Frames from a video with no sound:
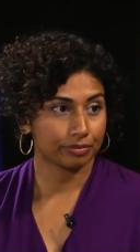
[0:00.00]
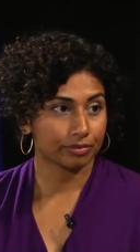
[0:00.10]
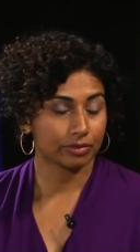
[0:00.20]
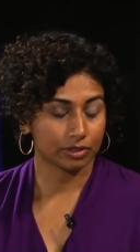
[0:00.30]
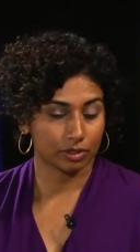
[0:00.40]
there?
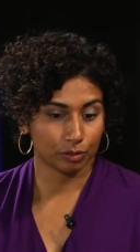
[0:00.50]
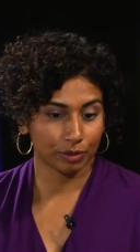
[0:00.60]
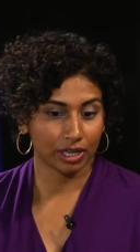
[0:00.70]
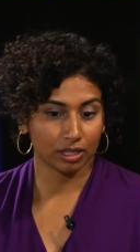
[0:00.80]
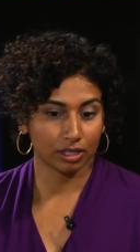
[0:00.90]
So
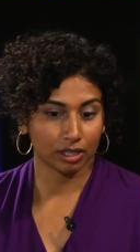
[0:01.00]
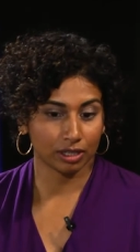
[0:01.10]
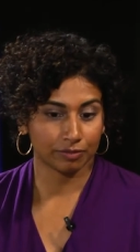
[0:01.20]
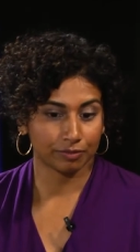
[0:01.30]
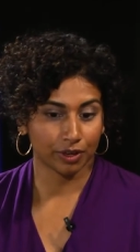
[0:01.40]
my
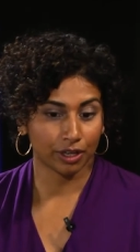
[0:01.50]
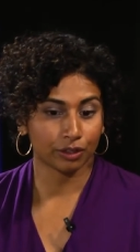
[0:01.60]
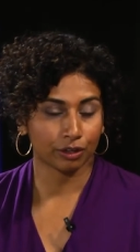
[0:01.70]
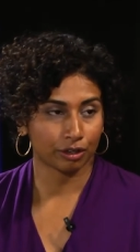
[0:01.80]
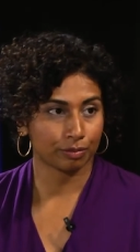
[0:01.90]

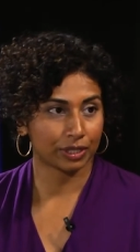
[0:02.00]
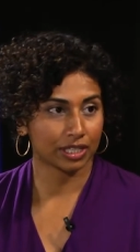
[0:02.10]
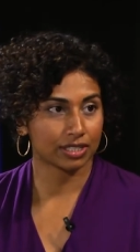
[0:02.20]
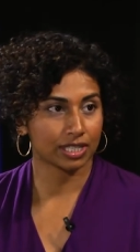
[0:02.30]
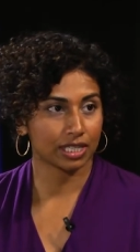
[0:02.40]
father,
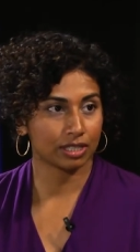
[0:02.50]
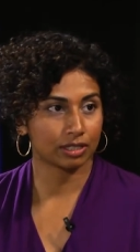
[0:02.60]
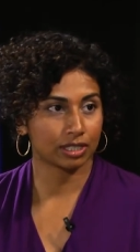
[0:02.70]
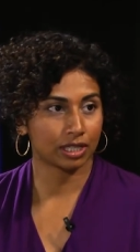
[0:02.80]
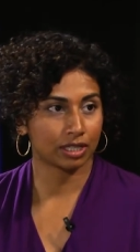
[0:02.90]
because he
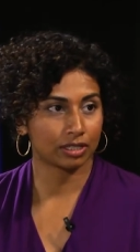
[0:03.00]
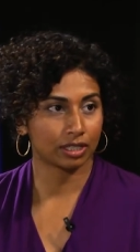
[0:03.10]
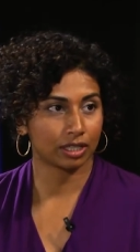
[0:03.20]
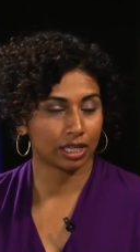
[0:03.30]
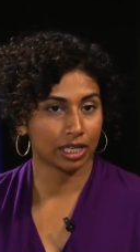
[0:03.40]

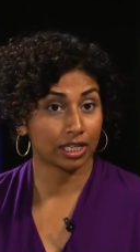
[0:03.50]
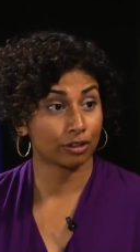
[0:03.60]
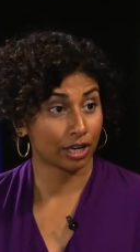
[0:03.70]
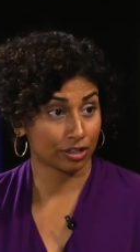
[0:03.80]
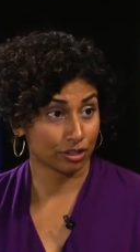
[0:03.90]
did
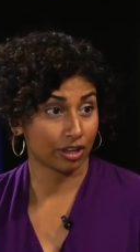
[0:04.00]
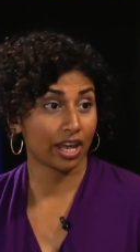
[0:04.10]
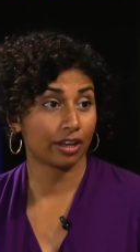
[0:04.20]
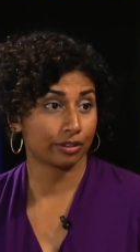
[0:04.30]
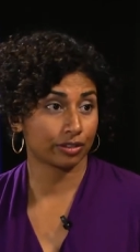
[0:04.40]
international
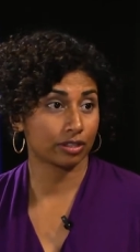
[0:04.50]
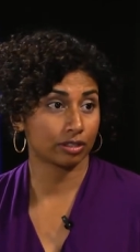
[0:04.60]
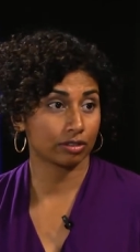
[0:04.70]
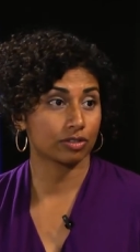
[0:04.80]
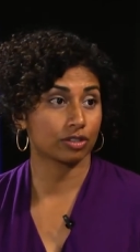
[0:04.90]
health,
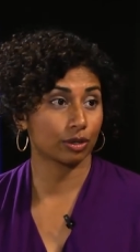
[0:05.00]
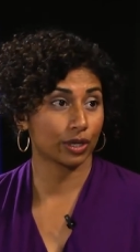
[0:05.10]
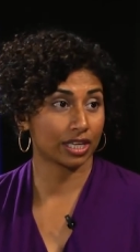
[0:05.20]
so